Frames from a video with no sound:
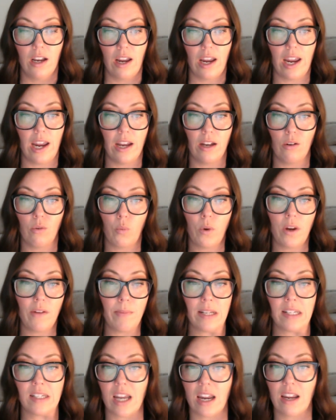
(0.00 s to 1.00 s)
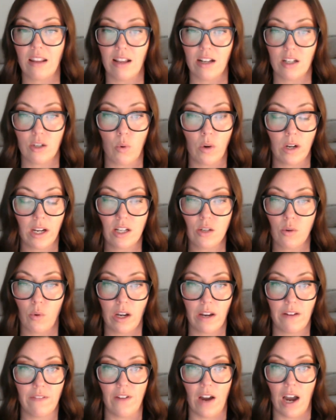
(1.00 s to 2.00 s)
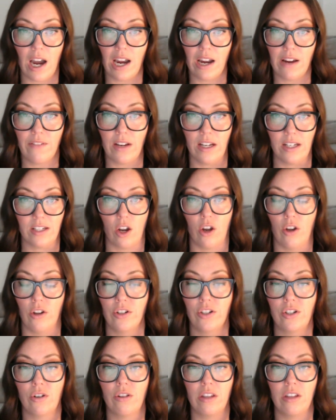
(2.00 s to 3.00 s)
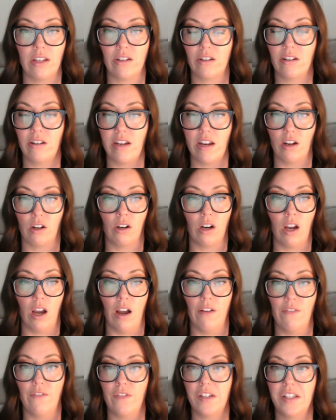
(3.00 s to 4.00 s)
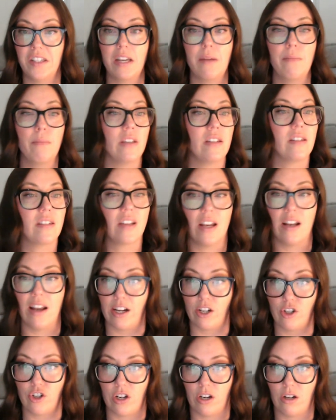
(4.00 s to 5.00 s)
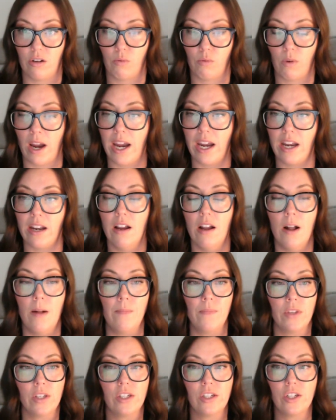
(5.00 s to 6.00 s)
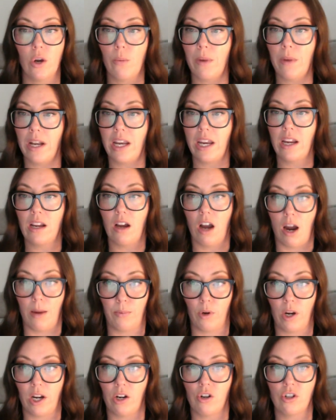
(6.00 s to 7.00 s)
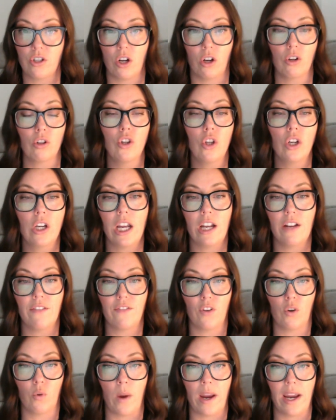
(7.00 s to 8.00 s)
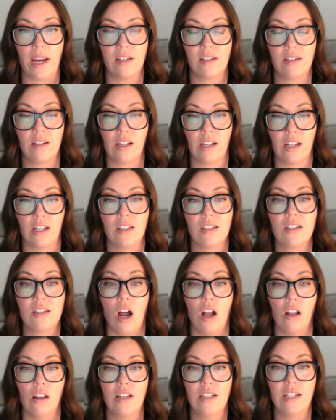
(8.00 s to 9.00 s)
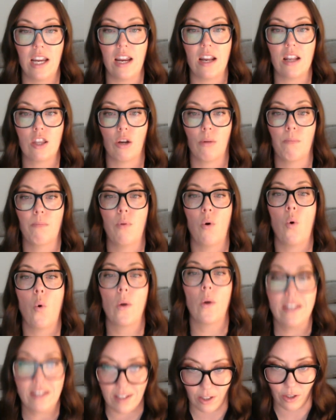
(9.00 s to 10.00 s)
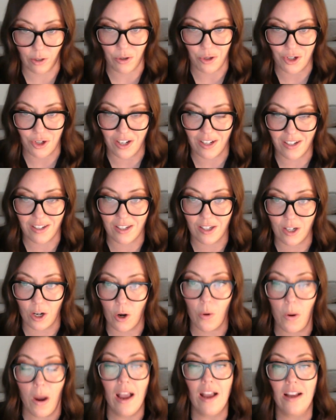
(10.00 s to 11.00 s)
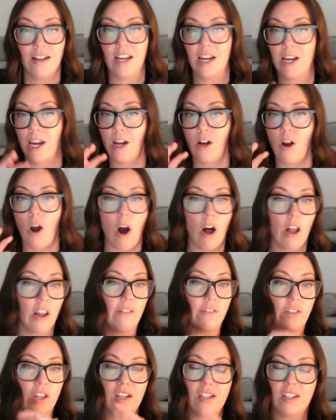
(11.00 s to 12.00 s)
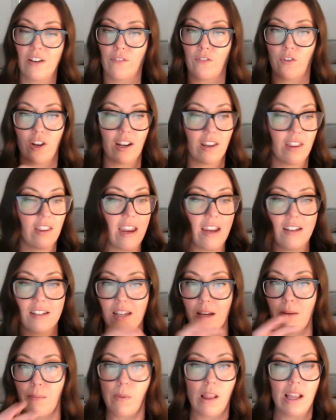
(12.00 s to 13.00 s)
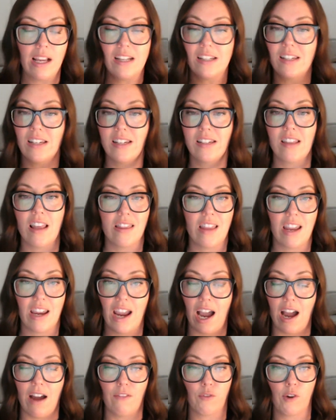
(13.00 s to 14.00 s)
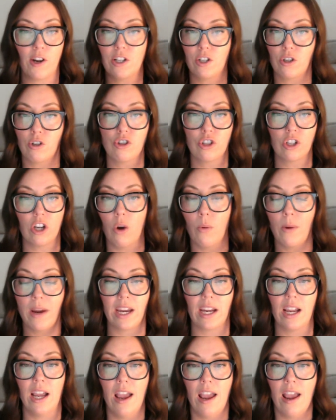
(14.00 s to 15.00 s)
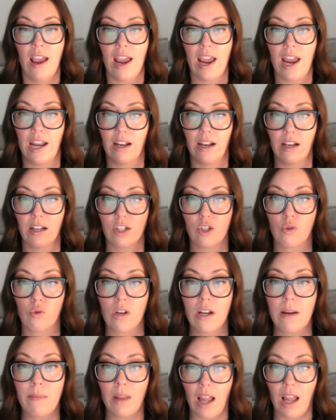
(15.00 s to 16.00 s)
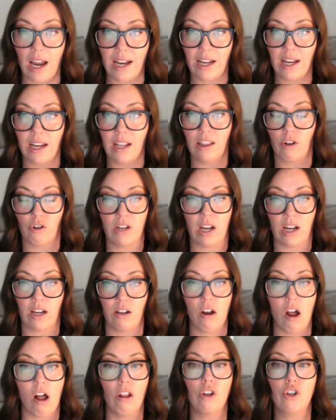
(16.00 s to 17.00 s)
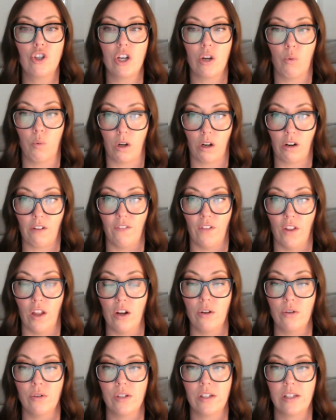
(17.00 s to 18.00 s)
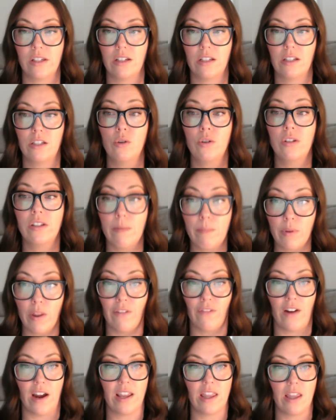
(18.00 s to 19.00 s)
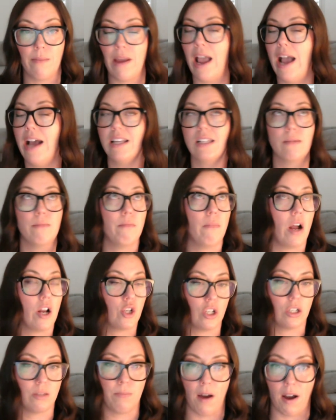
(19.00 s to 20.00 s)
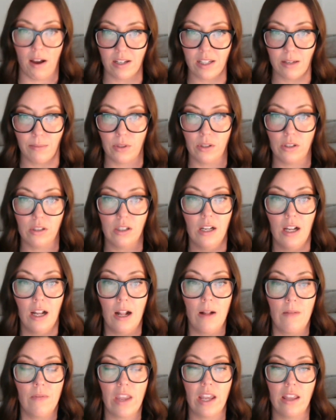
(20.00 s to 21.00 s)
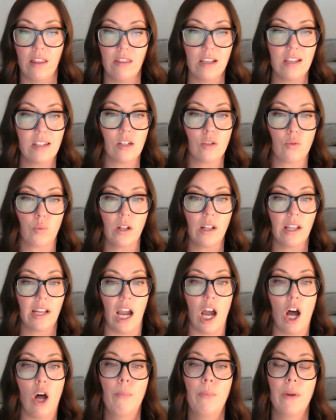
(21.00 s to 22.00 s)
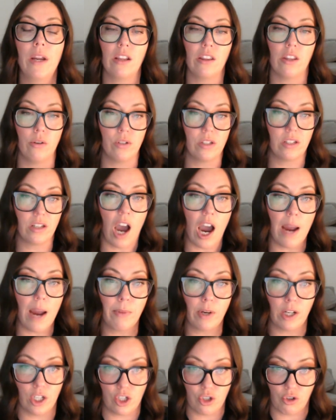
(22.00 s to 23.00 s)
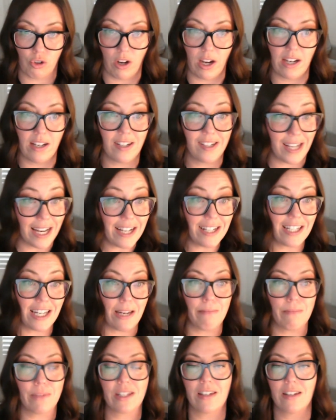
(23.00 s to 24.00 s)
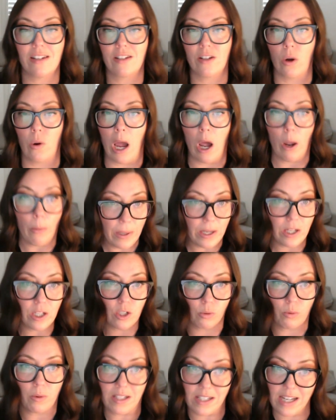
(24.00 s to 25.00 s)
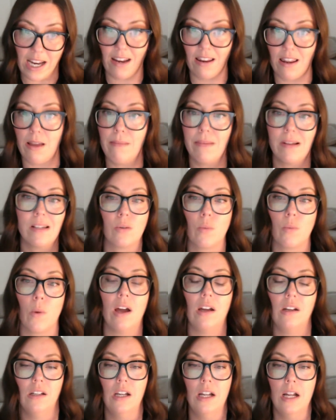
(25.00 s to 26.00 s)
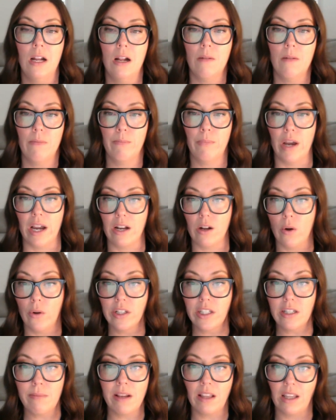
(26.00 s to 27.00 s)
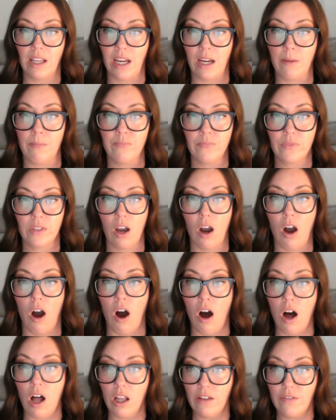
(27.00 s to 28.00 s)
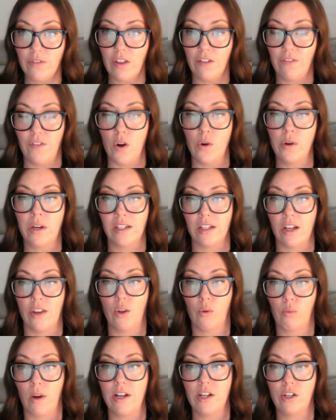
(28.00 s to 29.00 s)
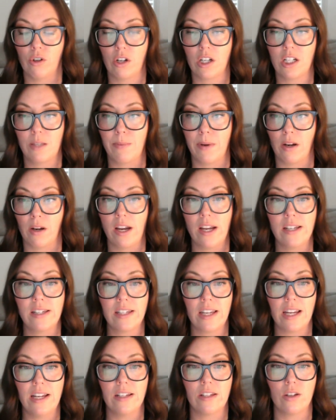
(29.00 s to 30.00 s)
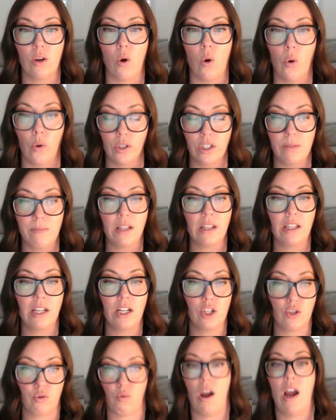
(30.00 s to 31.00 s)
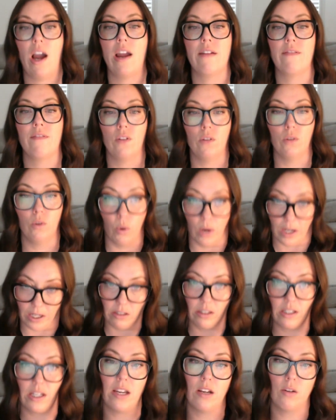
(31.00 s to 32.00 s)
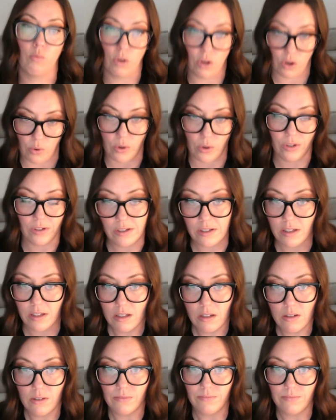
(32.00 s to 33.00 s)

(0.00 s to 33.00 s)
And we've been saying that 2025 is also this year of seamless connection, right? So many operators are looking for ways to consolidate their point solutions. So taking all of these different things and places that they have renters going and streamlining their technology workflows to simplify them as much as possible. And this is really helping those time-constrained site teams, so helping to retain them as well. But ultimately, all of the focus on the renter experience is to ultimately drive loyalty and renewals.